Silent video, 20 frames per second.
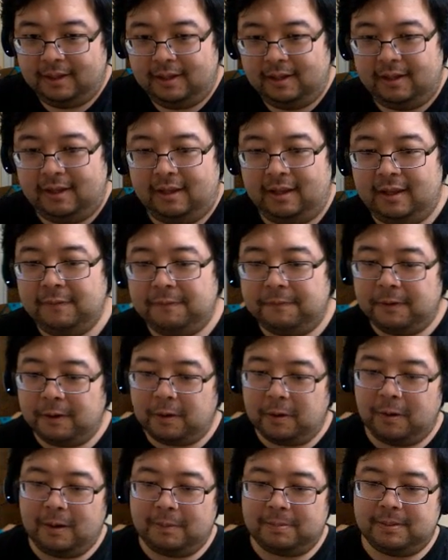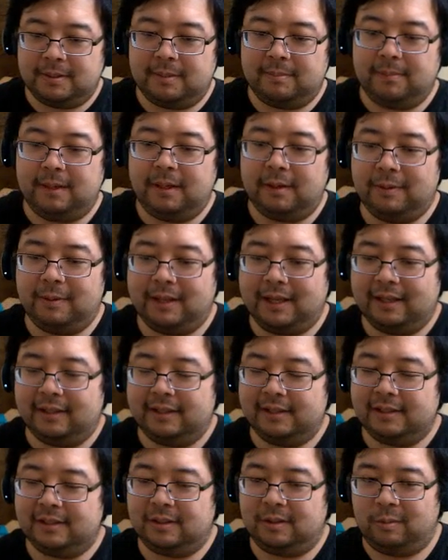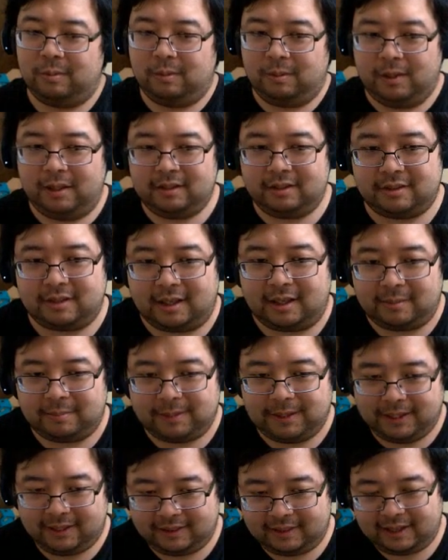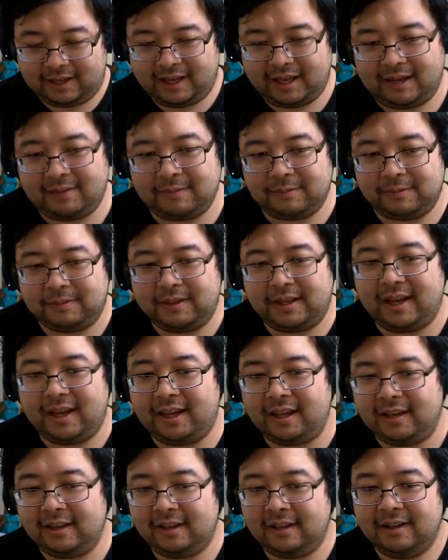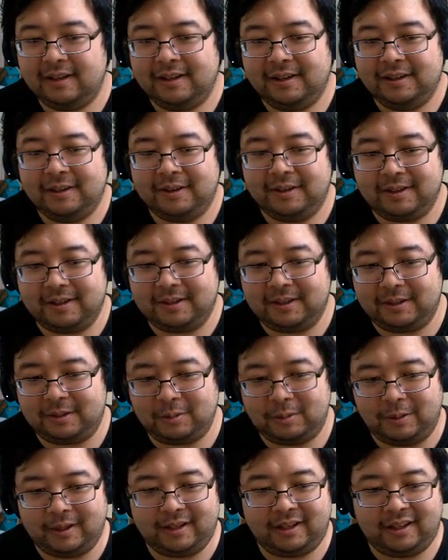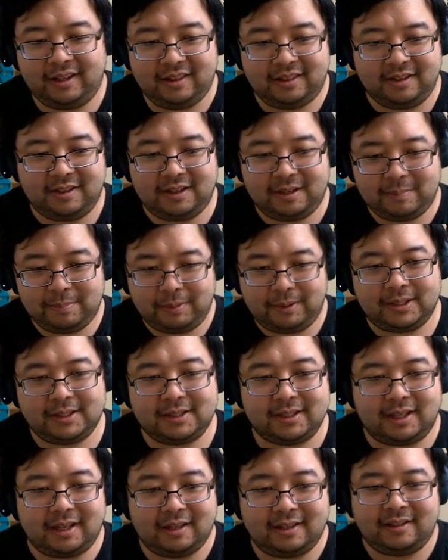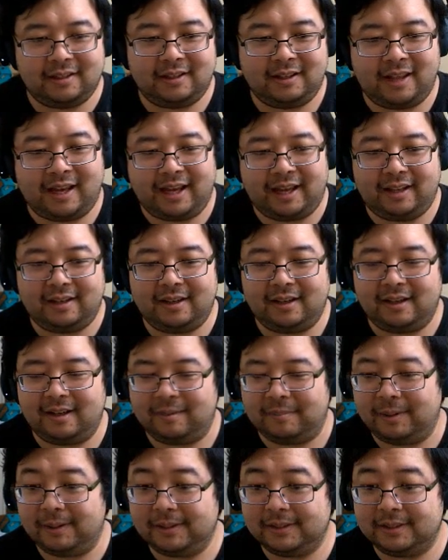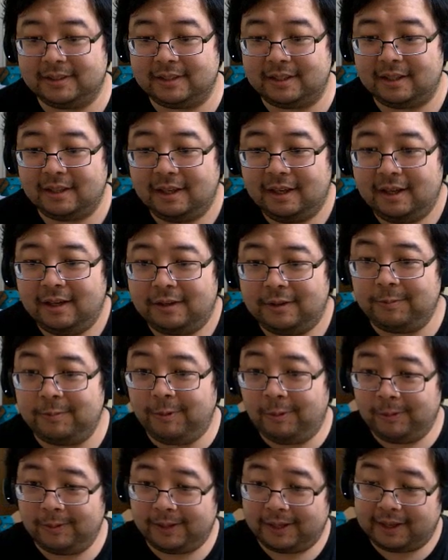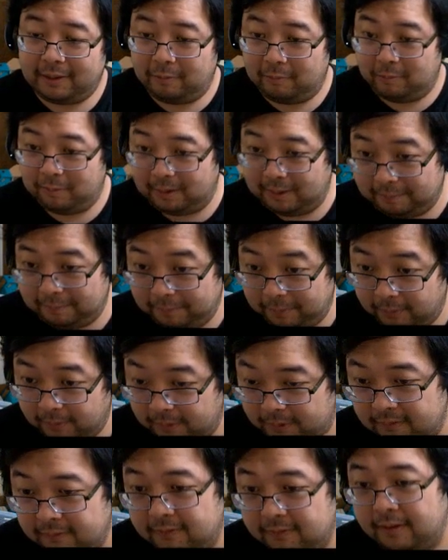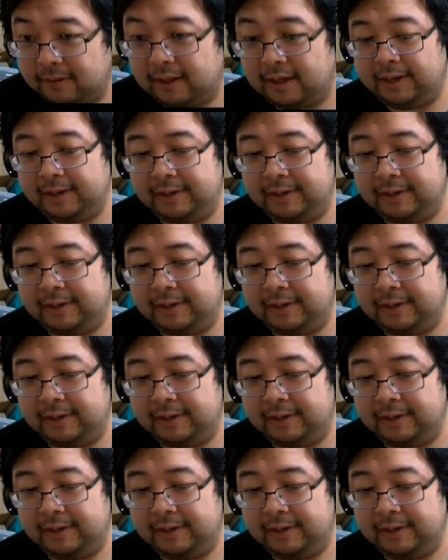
If you co-op somebody with at least 1 drop, right, they have 10, 20, 30 points under that monster, you will only get 1 point for that.